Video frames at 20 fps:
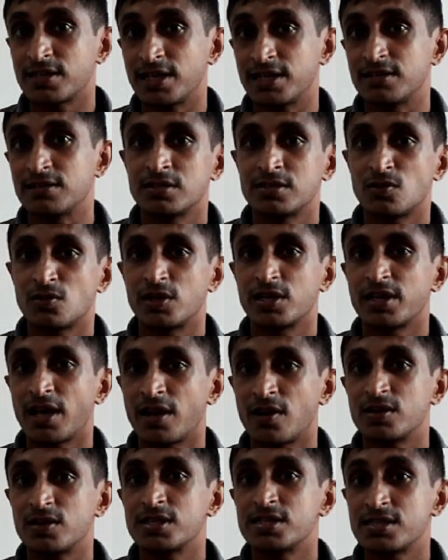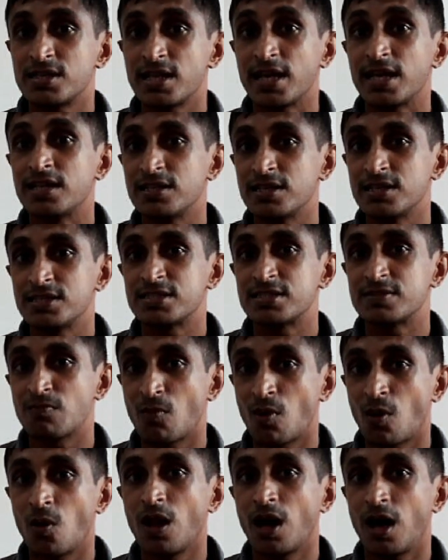that Tony cannot stay in this
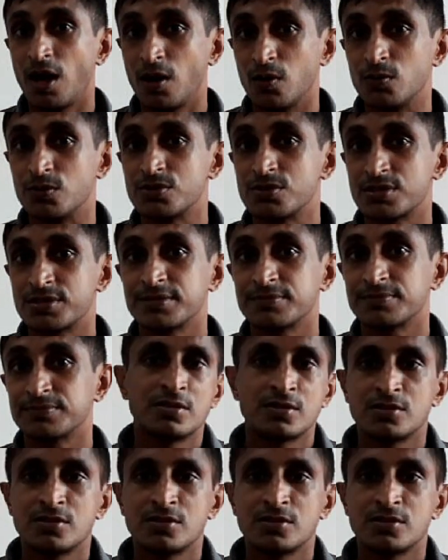small house.